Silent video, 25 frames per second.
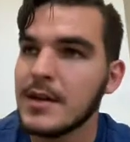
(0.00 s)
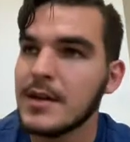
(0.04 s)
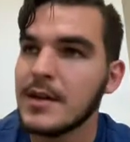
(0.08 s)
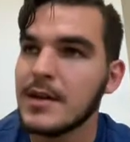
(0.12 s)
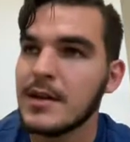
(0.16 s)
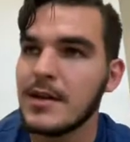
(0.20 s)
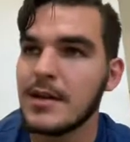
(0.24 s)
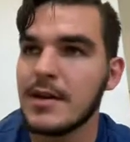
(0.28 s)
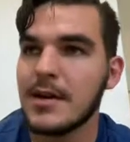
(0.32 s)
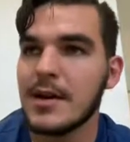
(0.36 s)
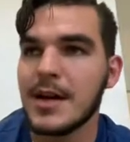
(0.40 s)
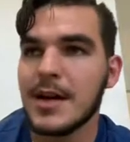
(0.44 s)

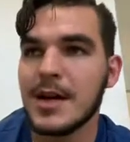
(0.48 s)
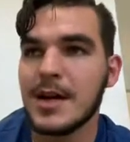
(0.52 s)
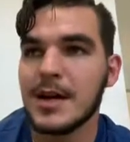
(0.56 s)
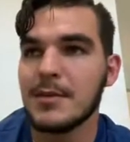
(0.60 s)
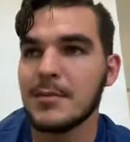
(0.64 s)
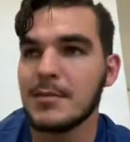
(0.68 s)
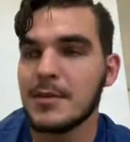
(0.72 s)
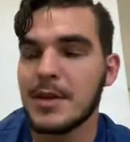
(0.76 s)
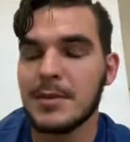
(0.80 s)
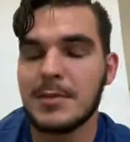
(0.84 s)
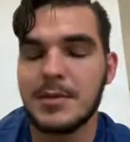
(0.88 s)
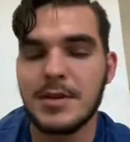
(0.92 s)

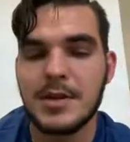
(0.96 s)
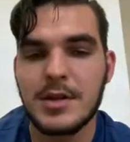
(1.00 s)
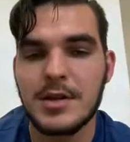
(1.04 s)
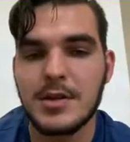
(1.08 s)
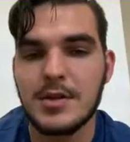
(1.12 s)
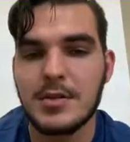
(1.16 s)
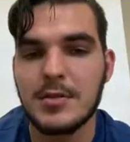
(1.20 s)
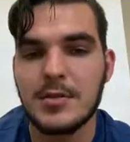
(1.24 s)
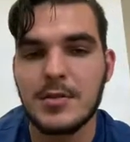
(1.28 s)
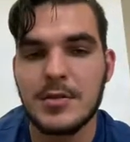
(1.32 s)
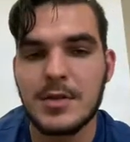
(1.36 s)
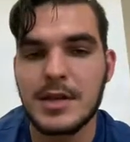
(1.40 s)
Let me
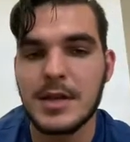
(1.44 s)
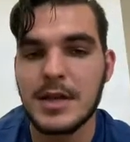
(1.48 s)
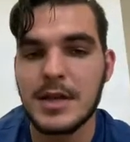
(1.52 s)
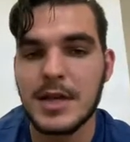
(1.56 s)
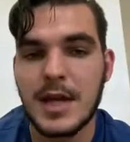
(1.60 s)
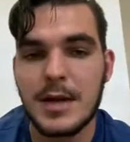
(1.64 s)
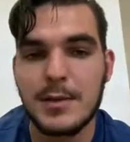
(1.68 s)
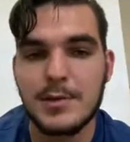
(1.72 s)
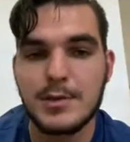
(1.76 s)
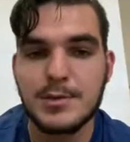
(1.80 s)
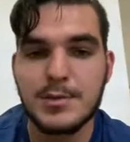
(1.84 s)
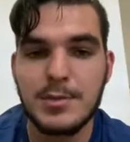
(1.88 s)
know in the
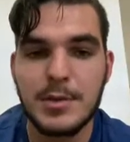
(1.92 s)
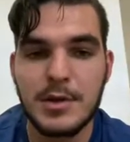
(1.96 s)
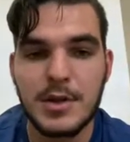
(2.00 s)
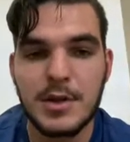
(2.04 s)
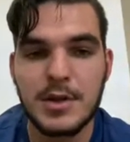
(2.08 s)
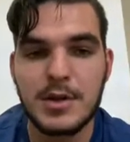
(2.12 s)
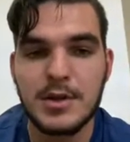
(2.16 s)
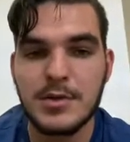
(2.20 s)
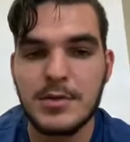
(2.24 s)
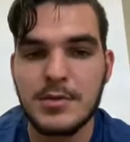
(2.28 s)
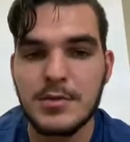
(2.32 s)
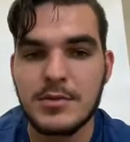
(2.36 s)
comments
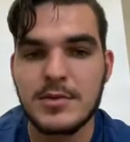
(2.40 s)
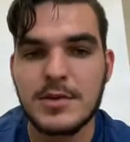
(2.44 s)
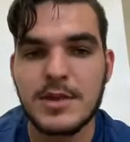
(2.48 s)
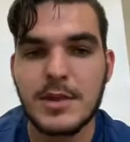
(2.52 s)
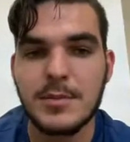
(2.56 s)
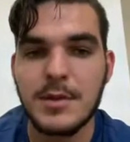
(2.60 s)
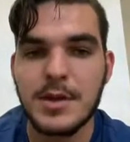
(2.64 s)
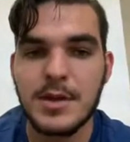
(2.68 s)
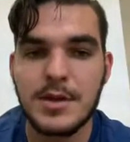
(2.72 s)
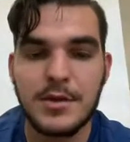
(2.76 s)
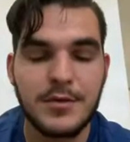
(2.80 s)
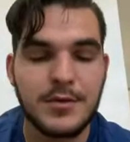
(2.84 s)
below some
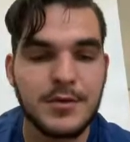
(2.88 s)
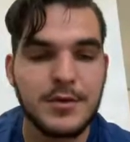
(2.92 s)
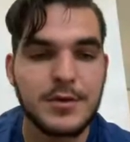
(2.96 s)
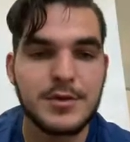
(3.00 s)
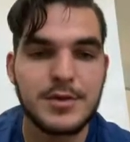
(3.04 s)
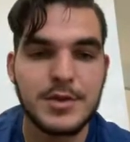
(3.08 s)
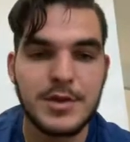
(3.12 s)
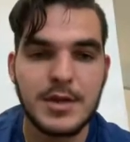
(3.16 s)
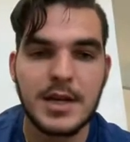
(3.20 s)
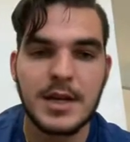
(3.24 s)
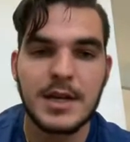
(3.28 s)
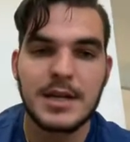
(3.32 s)
other future
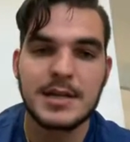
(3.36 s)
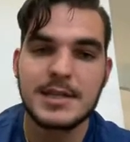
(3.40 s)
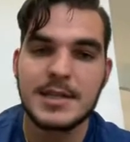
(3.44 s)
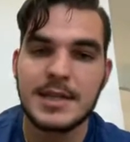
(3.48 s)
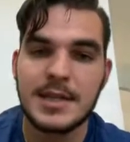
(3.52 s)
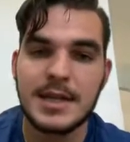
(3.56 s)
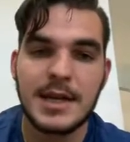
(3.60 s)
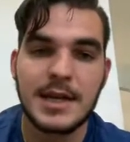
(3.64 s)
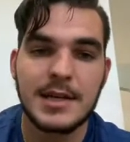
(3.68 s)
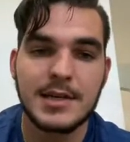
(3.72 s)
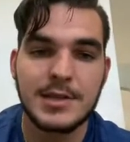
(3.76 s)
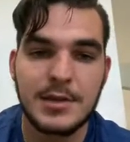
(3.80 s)
content
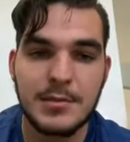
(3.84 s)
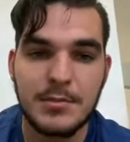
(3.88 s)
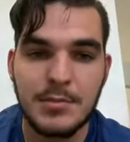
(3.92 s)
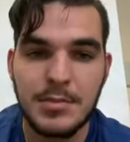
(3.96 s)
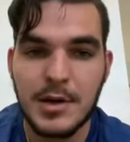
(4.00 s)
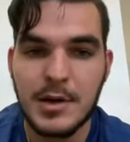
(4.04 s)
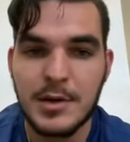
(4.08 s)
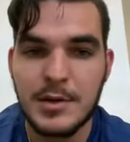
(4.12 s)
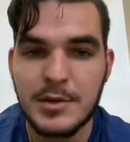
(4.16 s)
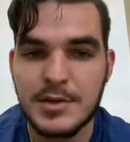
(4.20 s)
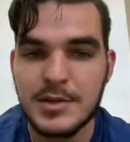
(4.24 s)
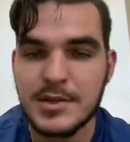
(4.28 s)
I should
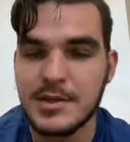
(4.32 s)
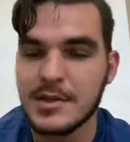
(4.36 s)
post.